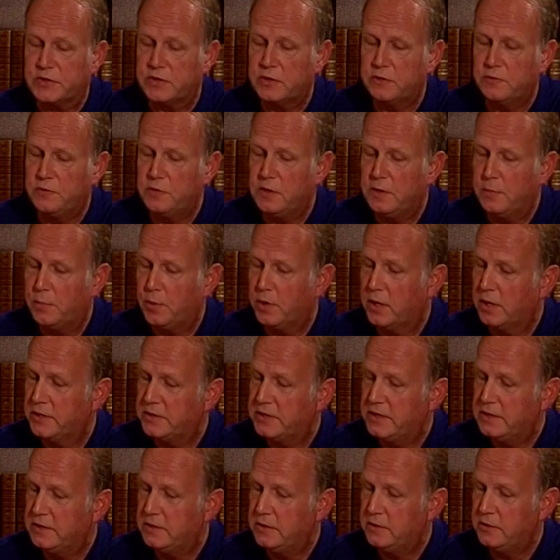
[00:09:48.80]
So with the
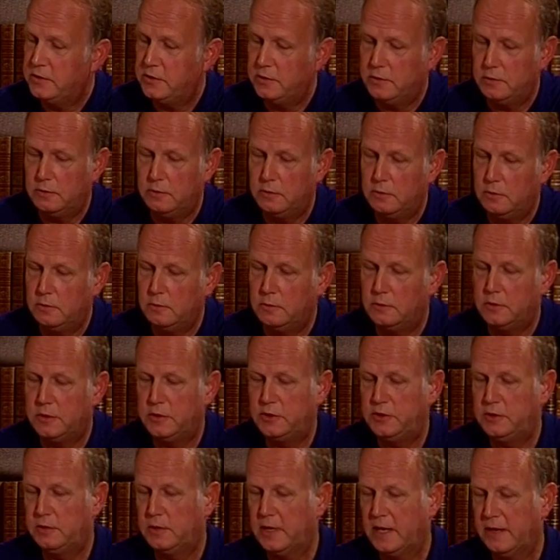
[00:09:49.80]
party, did you
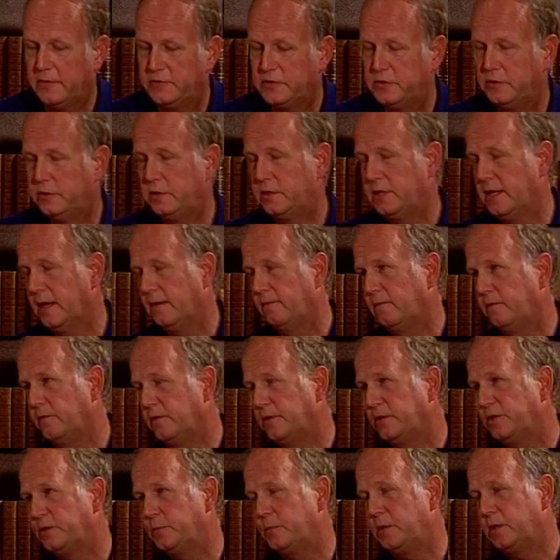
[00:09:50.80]
have to
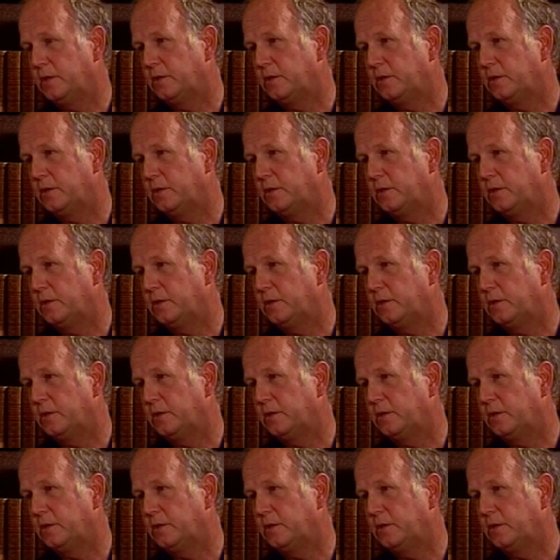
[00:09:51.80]
canvass?